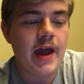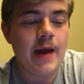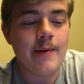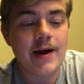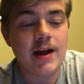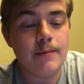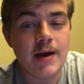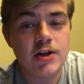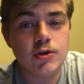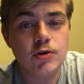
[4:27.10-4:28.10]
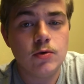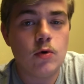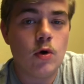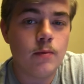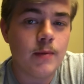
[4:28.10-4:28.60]
Am I in a major
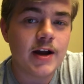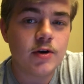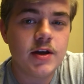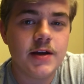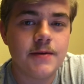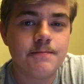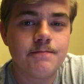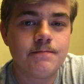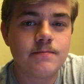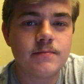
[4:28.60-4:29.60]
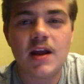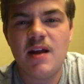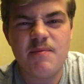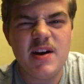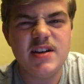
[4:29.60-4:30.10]
or minor key?
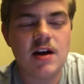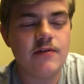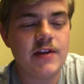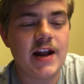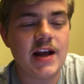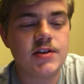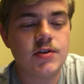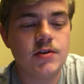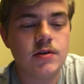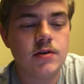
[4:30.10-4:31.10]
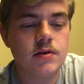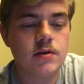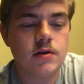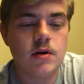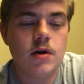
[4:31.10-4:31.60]
And based off that answer,
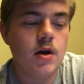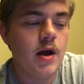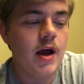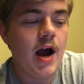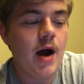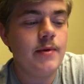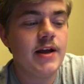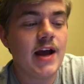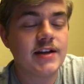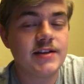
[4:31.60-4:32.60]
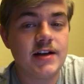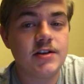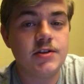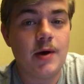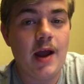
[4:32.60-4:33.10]
how many
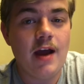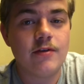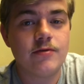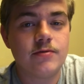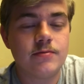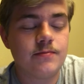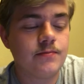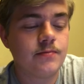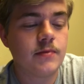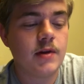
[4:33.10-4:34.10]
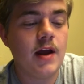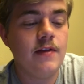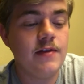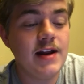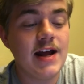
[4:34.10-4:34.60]
accidentals do I have?
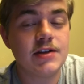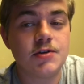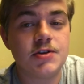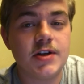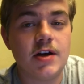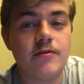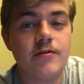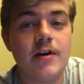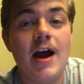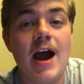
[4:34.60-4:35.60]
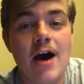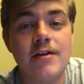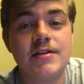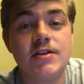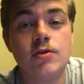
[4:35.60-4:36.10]
And then ask yourself, how
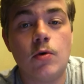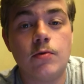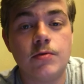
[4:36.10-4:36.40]
does this chord